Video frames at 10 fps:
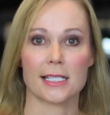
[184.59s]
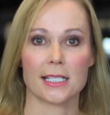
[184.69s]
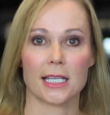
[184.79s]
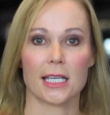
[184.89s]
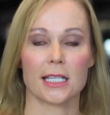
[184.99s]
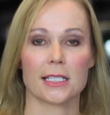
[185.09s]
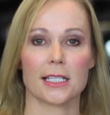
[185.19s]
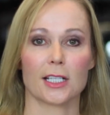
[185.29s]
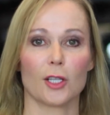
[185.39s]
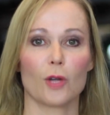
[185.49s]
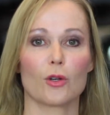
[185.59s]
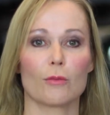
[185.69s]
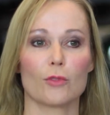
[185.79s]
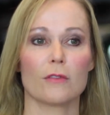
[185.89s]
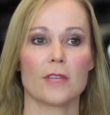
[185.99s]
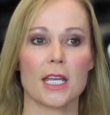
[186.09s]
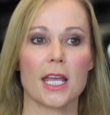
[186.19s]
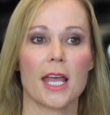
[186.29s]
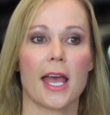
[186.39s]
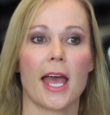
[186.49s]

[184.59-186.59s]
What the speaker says: the scenes in a local movie